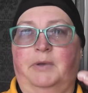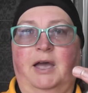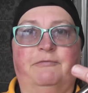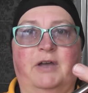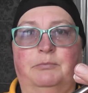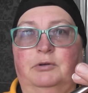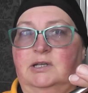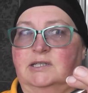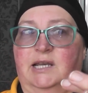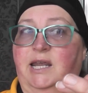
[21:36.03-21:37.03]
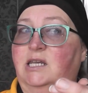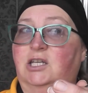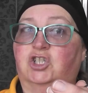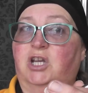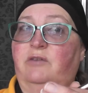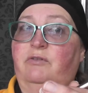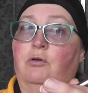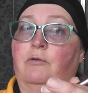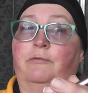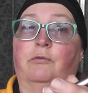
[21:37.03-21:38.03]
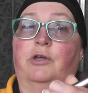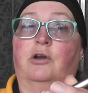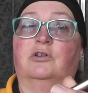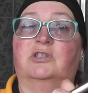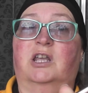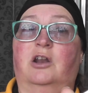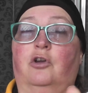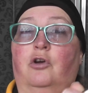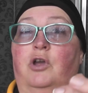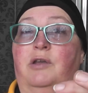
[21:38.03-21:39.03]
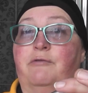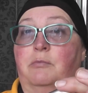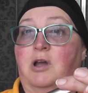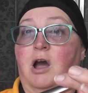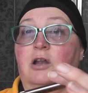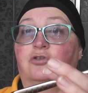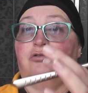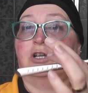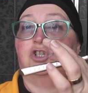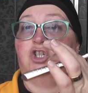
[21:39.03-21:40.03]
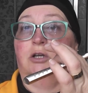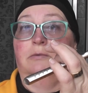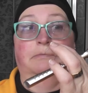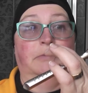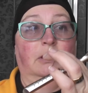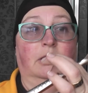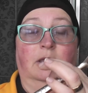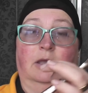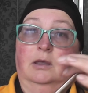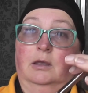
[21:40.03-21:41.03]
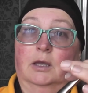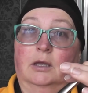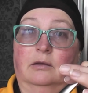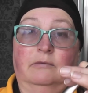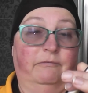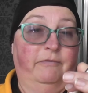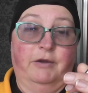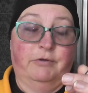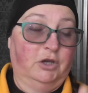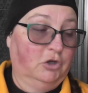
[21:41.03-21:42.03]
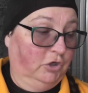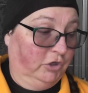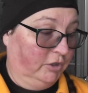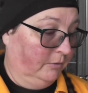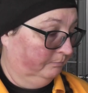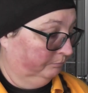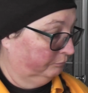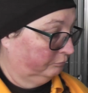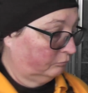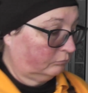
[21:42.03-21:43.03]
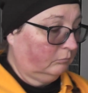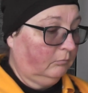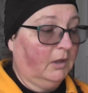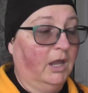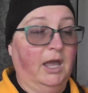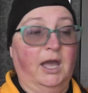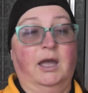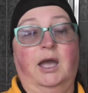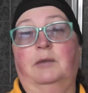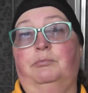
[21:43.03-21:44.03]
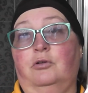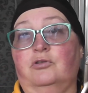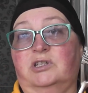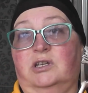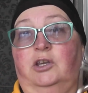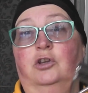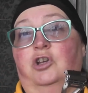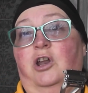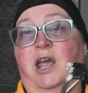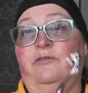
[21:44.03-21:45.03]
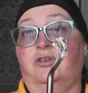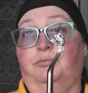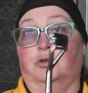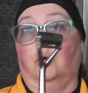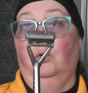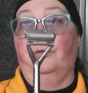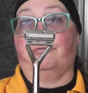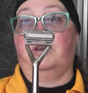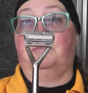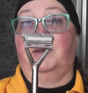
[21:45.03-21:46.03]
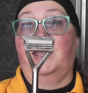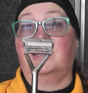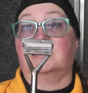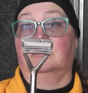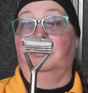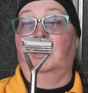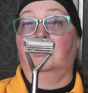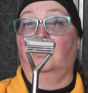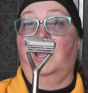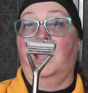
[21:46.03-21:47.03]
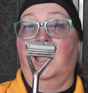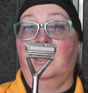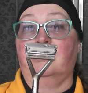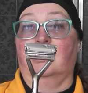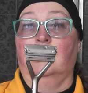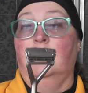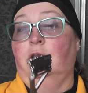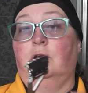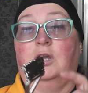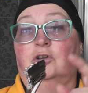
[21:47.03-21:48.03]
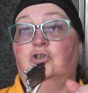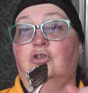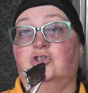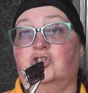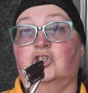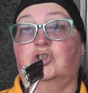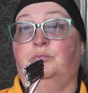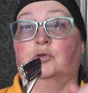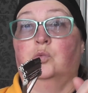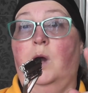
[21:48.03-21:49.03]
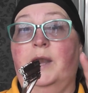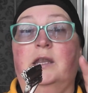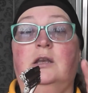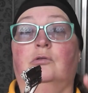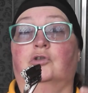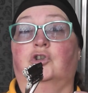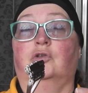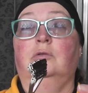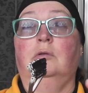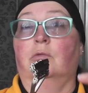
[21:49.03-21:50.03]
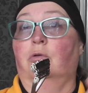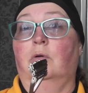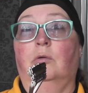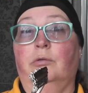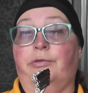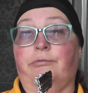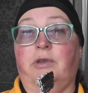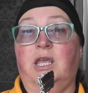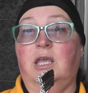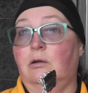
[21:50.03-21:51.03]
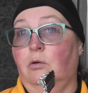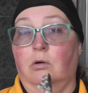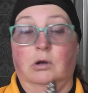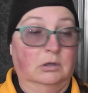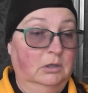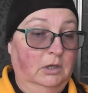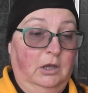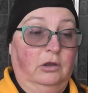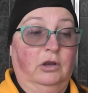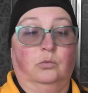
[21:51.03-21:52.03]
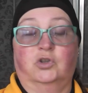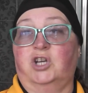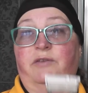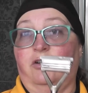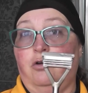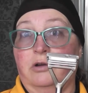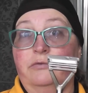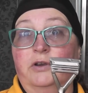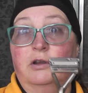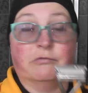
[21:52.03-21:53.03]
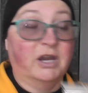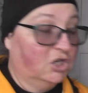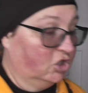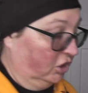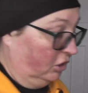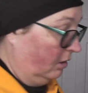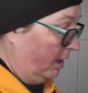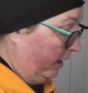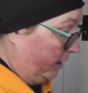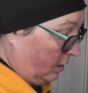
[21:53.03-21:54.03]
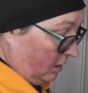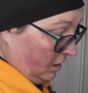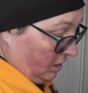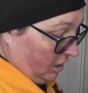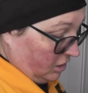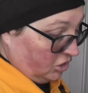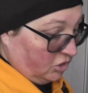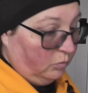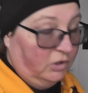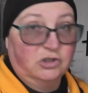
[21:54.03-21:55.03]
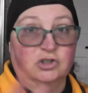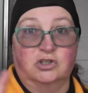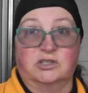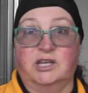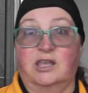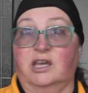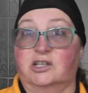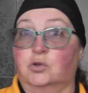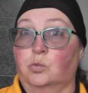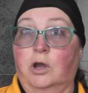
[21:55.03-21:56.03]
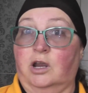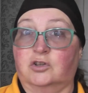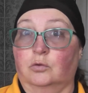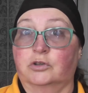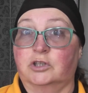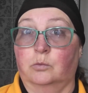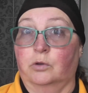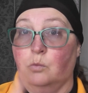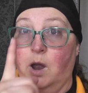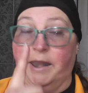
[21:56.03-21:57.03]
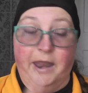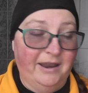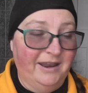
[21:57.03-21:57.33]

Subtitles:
Fabulous lady shaver, or for those that are going from cartridge, very good. And because you don't have to put all 3 blades in, by the way, either. You can choose just to put 1 in, or 2, or all 3, or you know, whichever configuration you like. I just wanted to say that it works also with 1.